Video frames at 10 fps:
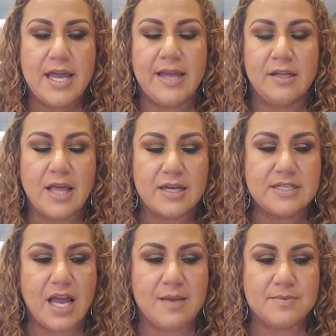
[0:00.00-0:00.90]
And a lot of
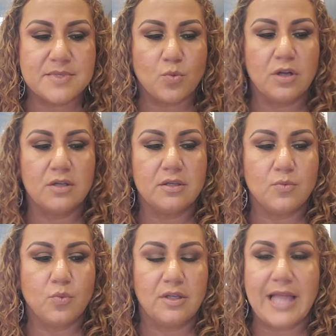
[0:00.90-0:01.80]
times we're
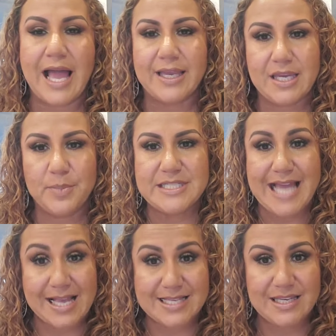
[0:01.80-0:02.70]
lacking
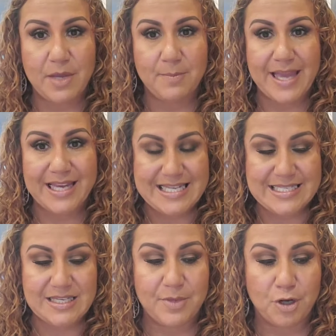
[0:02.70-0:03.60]
potassium and
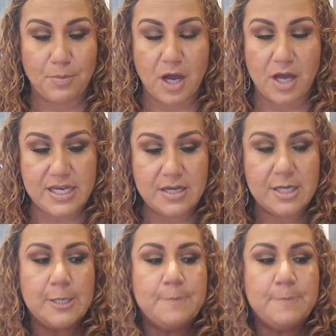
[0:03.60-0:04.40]
magnesium in our body.